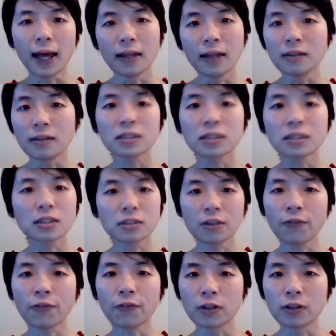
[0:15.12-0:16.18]
And this is
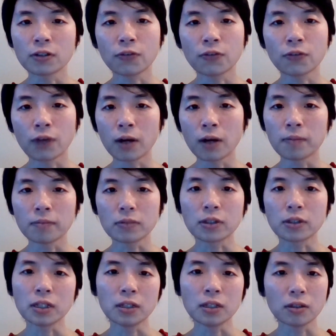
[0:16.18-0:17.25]
different from
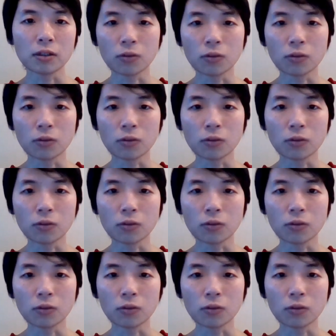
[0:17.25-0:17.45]
the